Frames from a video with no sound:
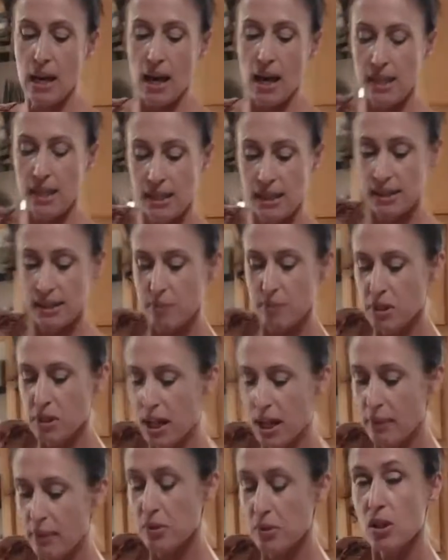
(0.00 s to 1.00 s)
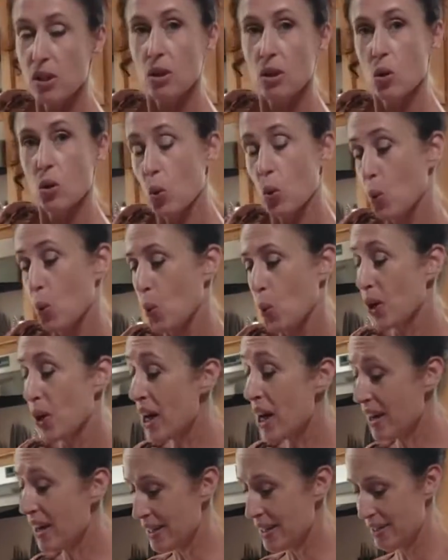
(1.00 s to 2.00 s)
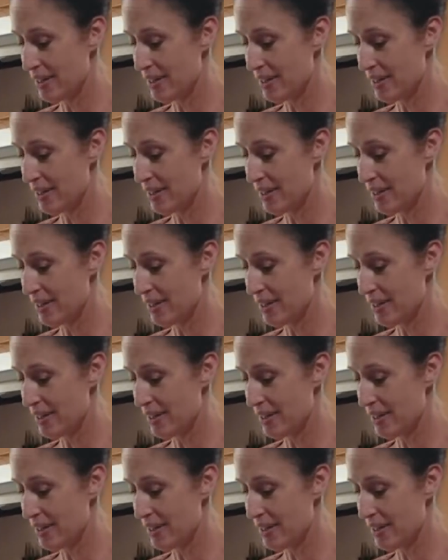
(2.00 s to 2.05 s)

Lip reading: And then sometimes we're not.